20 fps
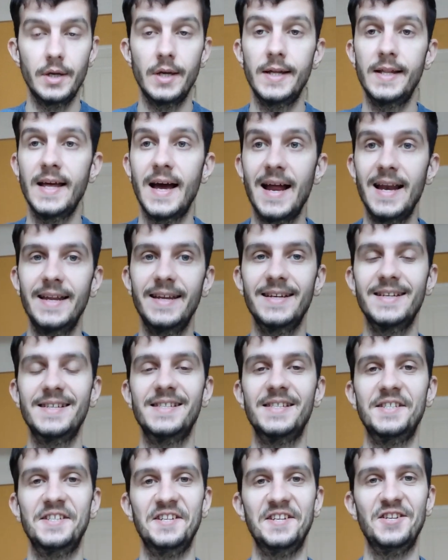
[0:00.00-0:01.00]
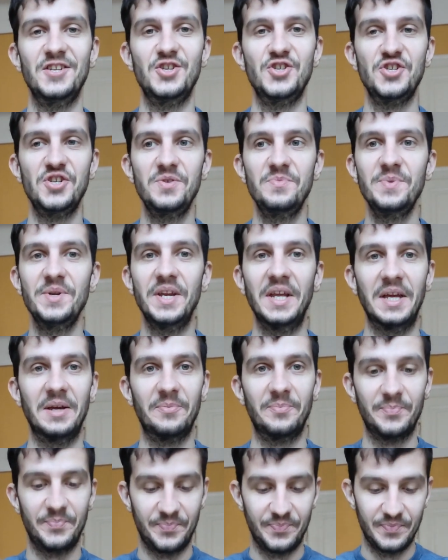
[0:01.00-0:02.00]
the Italians in
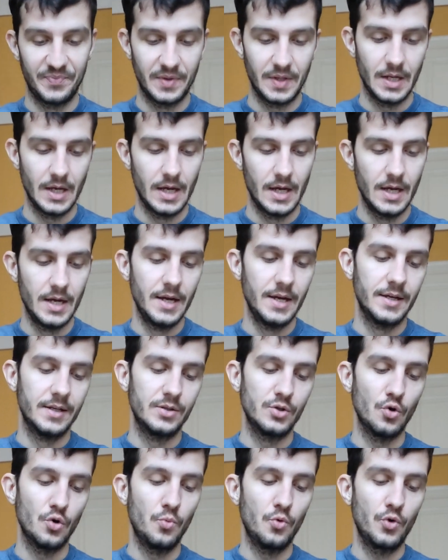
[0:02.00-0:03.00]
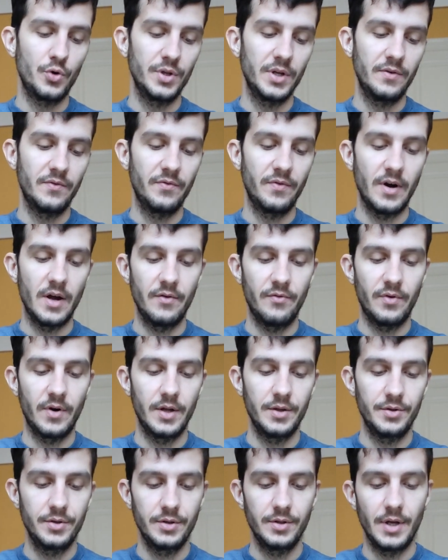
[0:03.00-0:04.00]
Germany. So more than
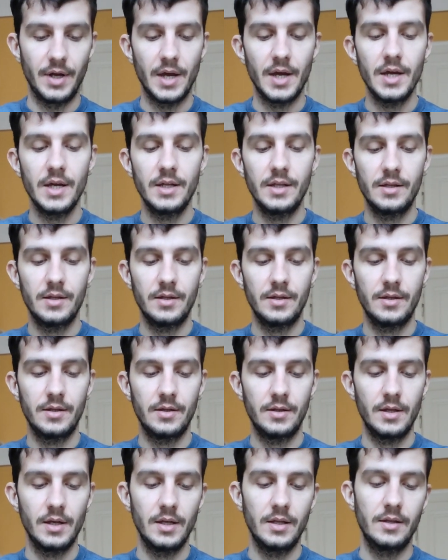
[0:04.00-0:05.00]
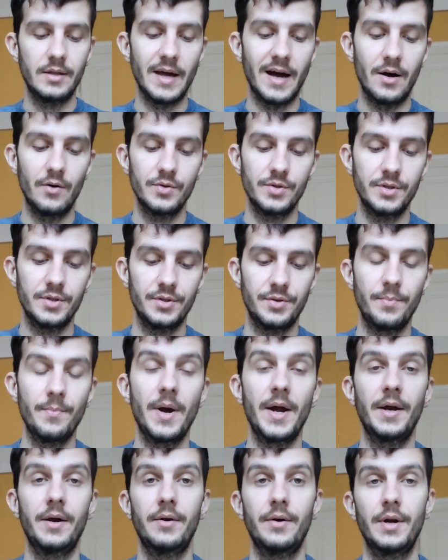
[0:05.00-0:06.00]
580,000
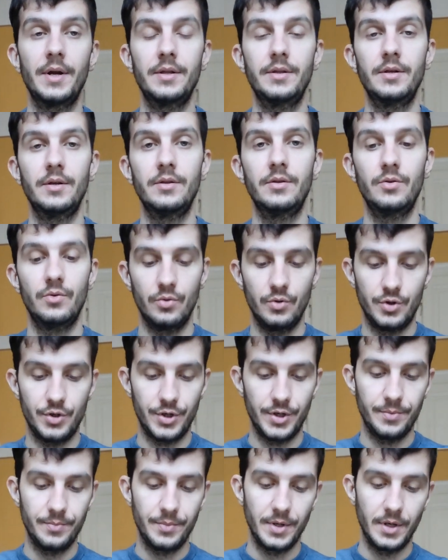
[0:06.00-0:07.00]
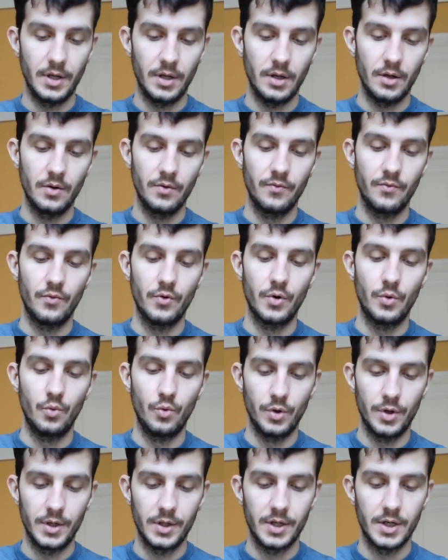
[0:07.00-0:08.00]
migrated to Germany for
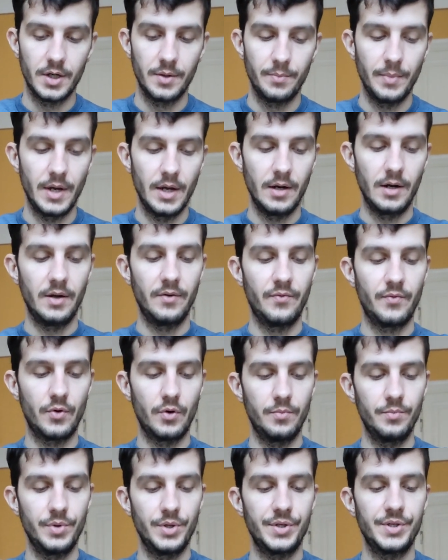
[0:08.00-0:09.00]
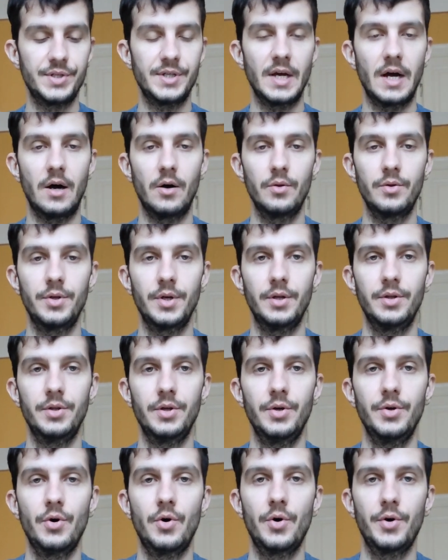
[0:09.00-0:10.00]
work, mainly from the south and
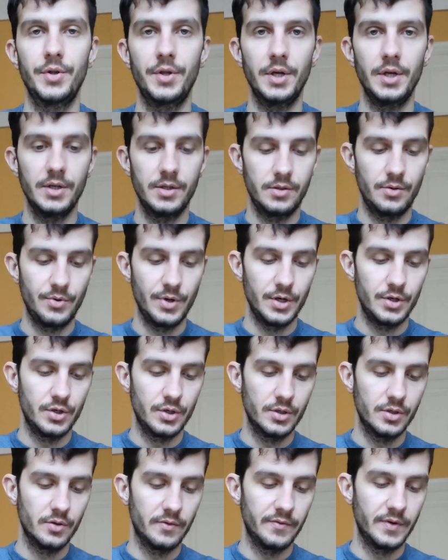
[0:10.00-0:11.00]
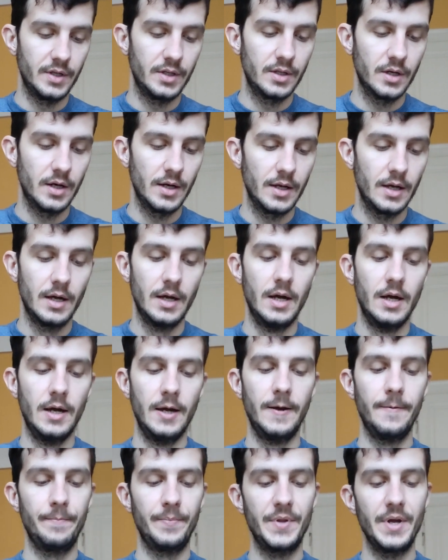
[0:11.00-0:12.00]
the northeast regions of Italy.
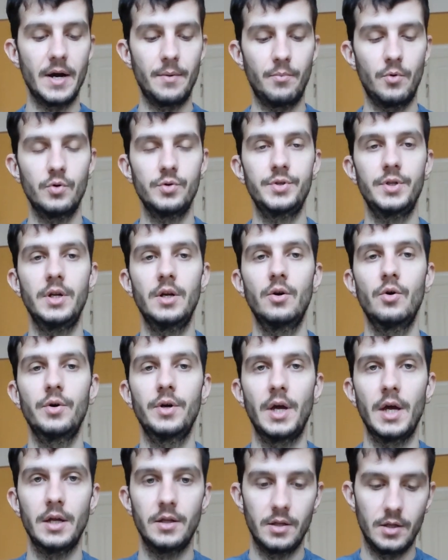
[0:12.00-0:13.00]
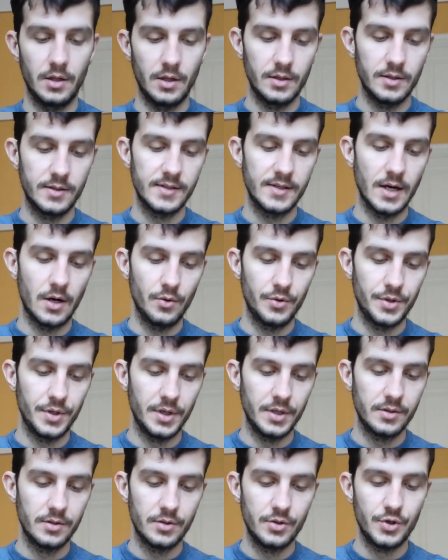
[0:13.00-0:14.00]
They are mostly located in
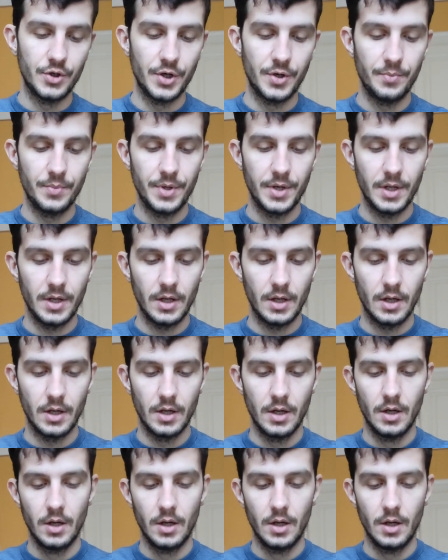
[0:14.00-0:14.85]
southeast Germany